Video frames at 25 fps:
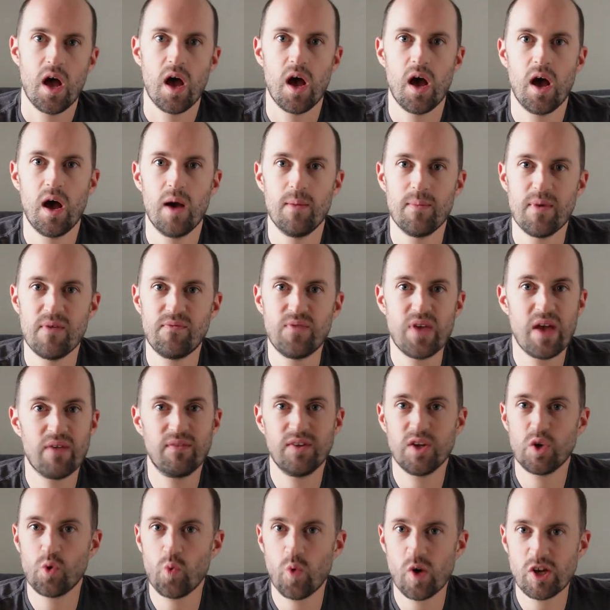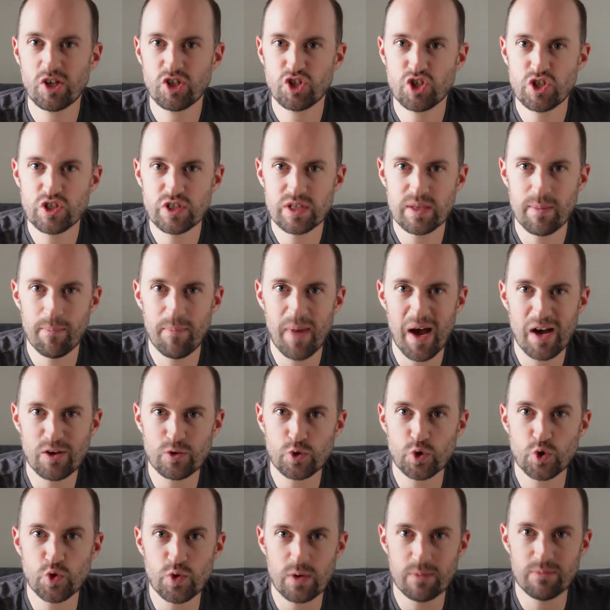If you have any questions
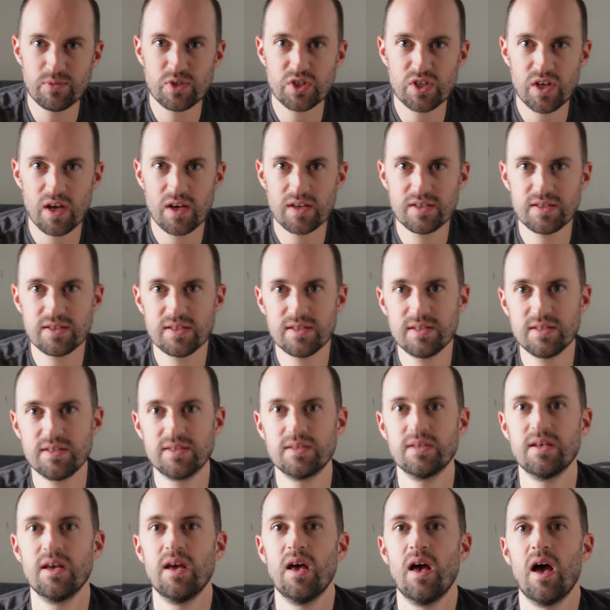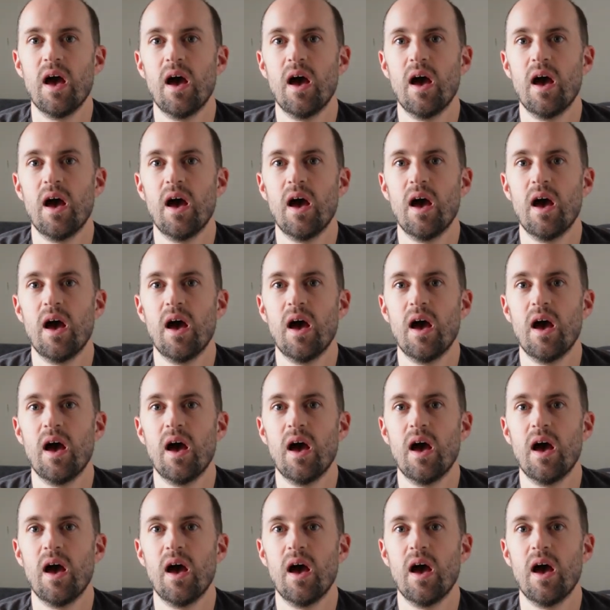about trim sizes,